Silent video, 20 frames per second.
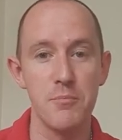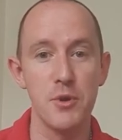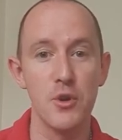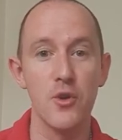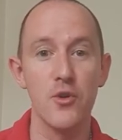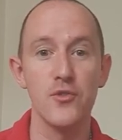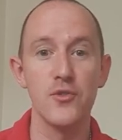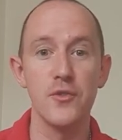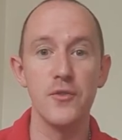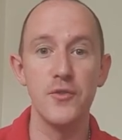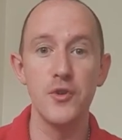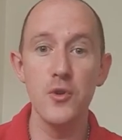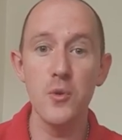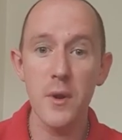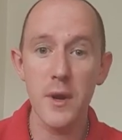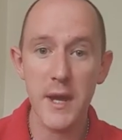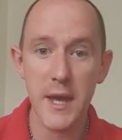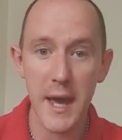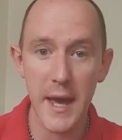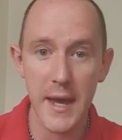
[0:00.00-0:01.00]
because if you
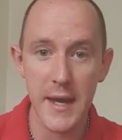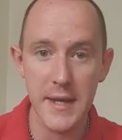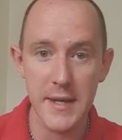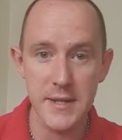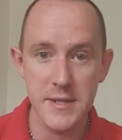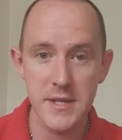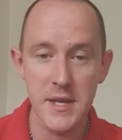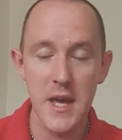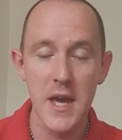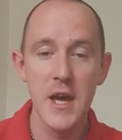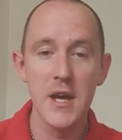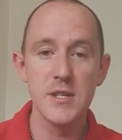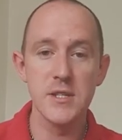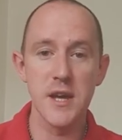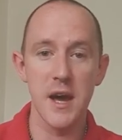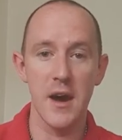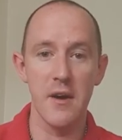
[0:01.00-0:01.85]
are kind to